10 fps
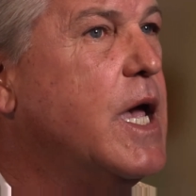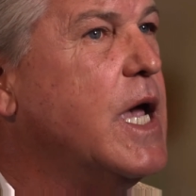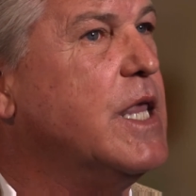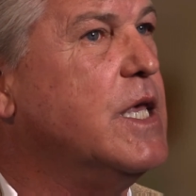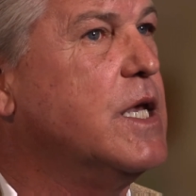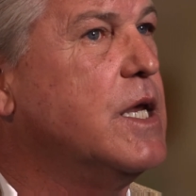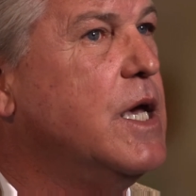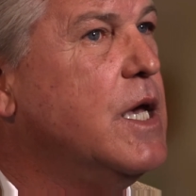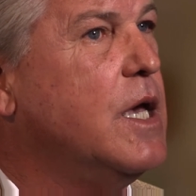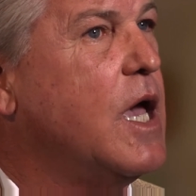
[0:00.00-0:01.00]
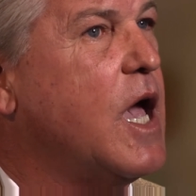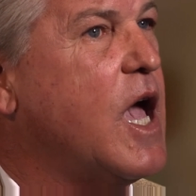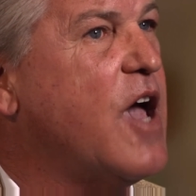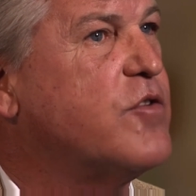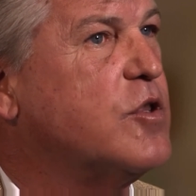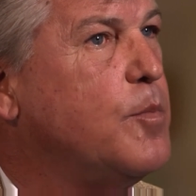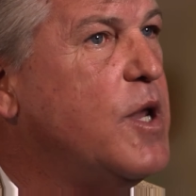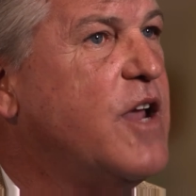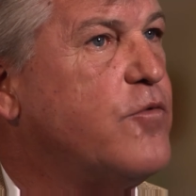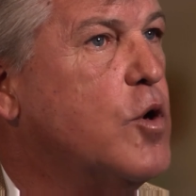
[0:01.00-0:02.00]
and then after the
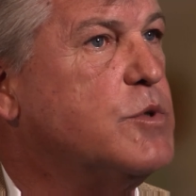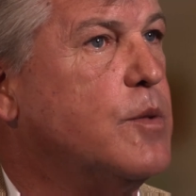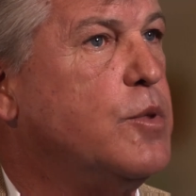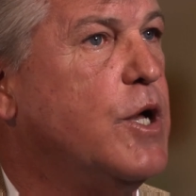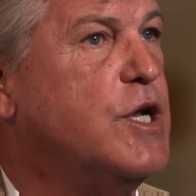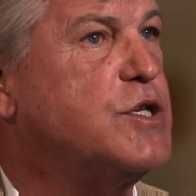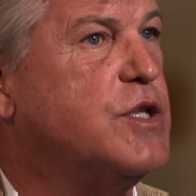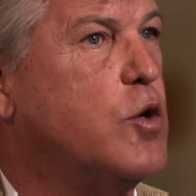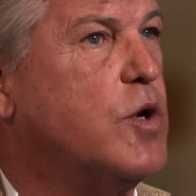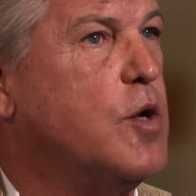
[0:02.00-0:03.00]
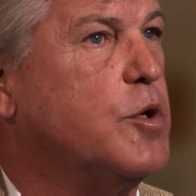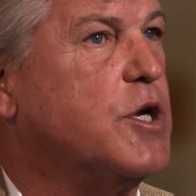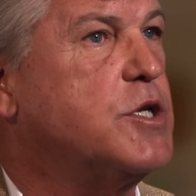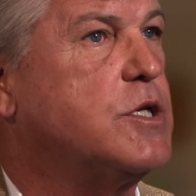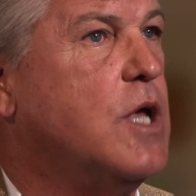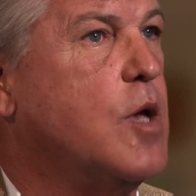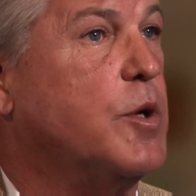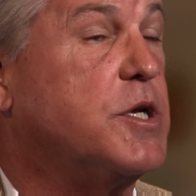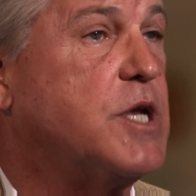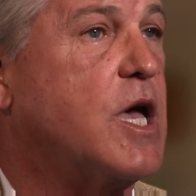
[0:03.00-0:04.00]
platform's in place, they were able to,
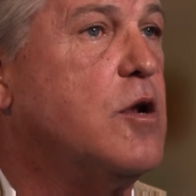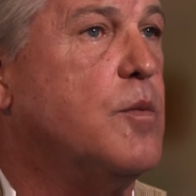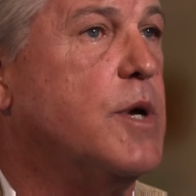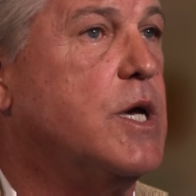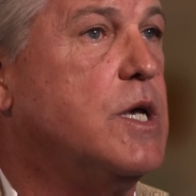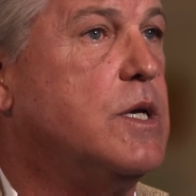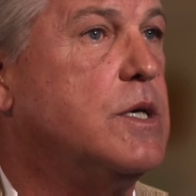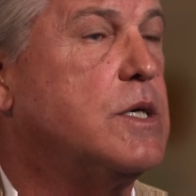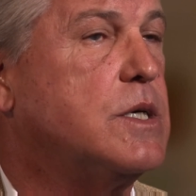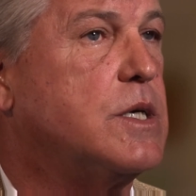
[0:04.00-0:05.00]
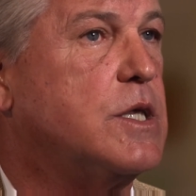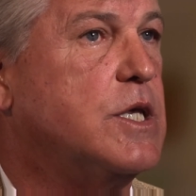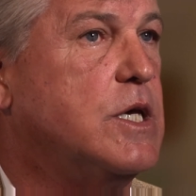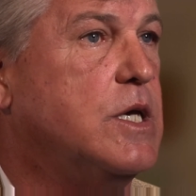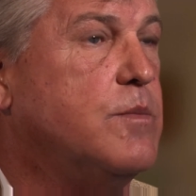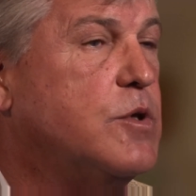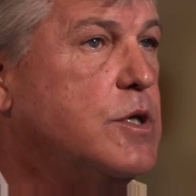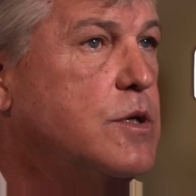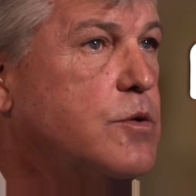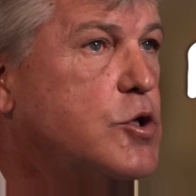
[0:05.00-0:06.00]
able to tailor-make the,
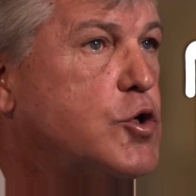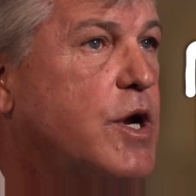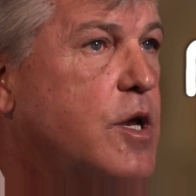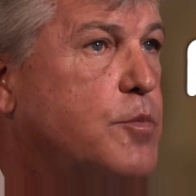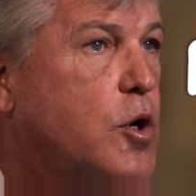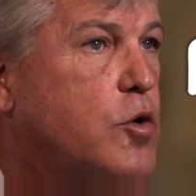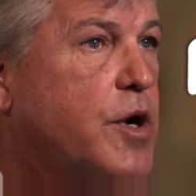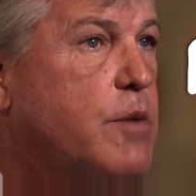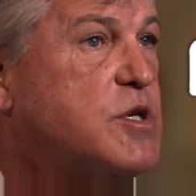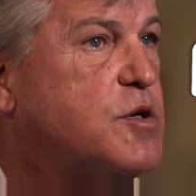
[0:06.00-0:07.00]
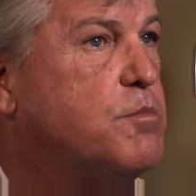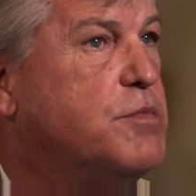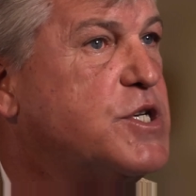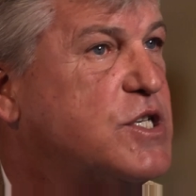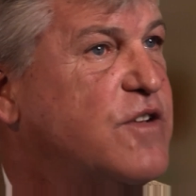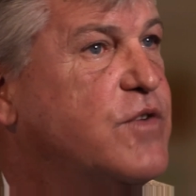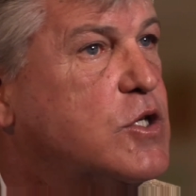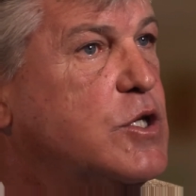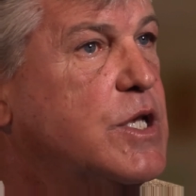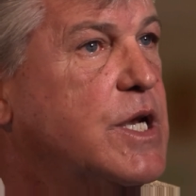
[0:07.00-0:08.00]
the, the training program
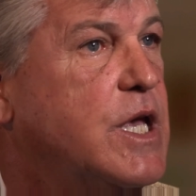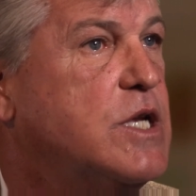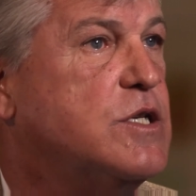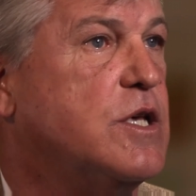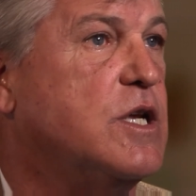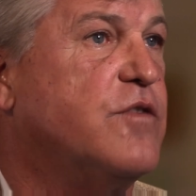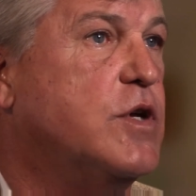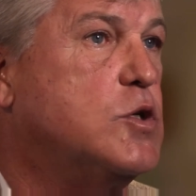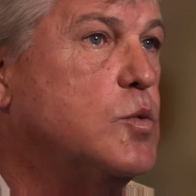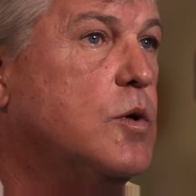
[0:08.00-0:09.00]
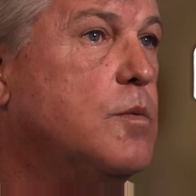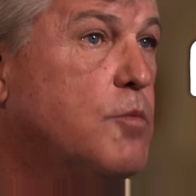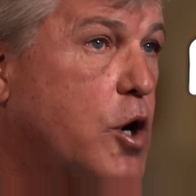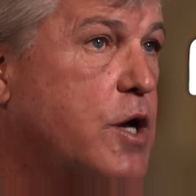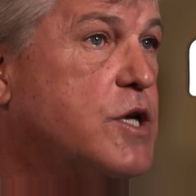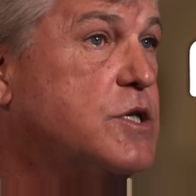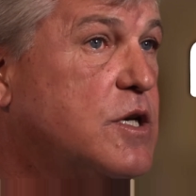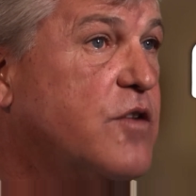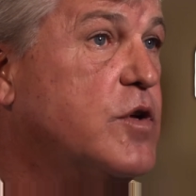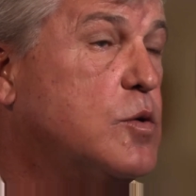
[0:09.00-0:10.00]
specific to the needs of the individual markets
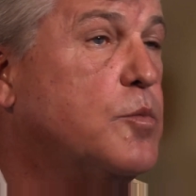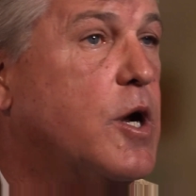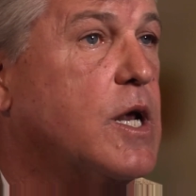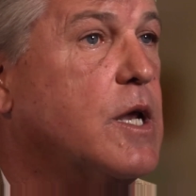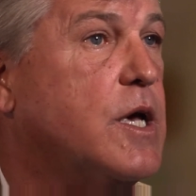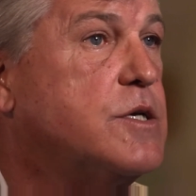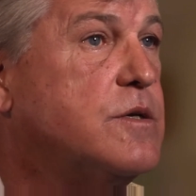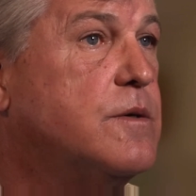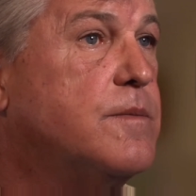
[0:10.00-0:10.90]
and individual product lines.